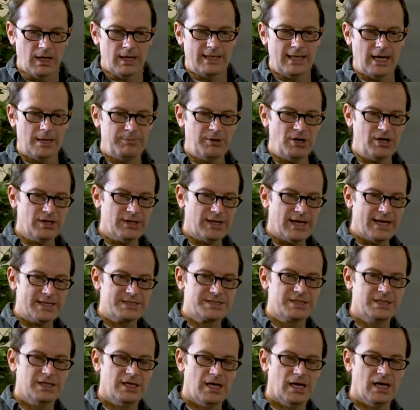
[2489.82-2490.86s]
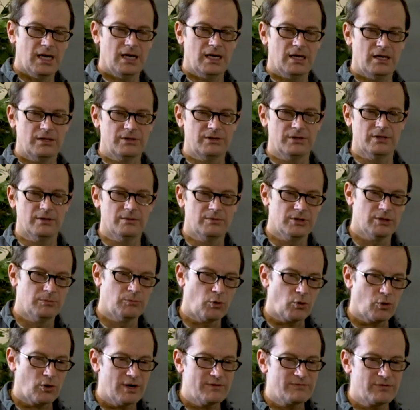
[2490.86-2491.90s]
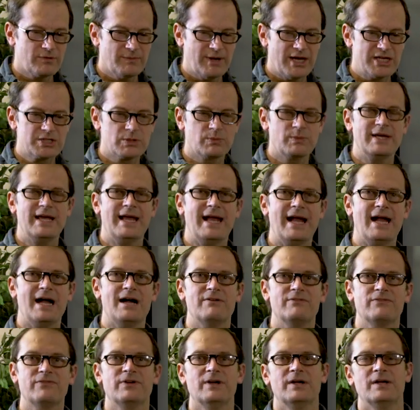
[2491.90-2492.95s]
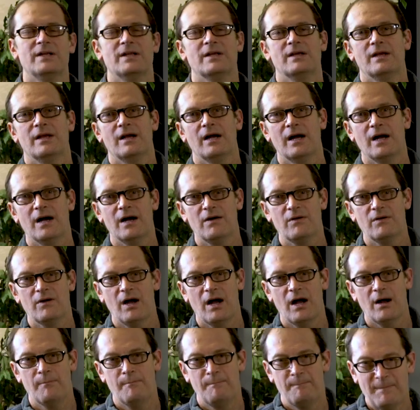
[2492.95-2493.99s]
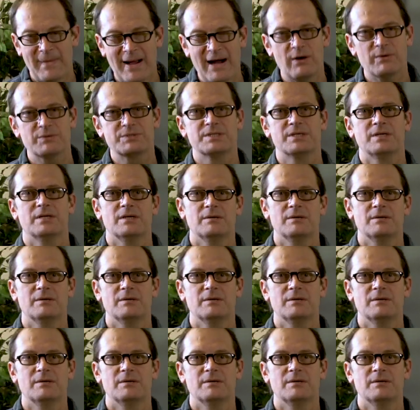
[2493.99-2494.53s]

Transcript: Now, part of that, the more information we have about